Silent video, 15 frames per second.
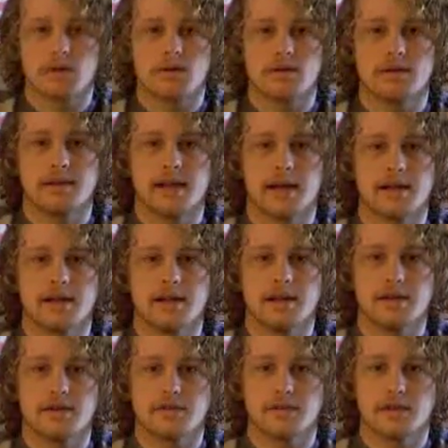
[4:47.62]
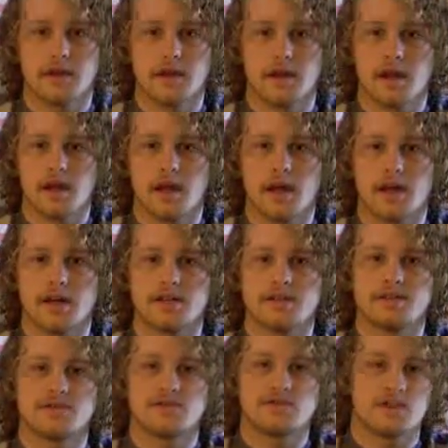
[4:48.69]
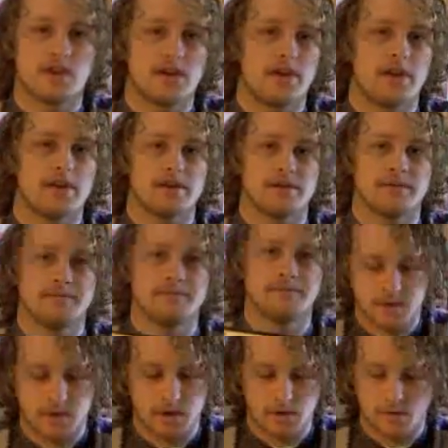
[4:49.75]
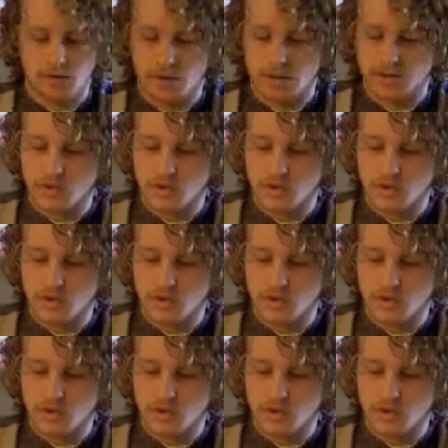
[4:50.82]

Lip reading: Legolas, and Terranelli. Oh, we also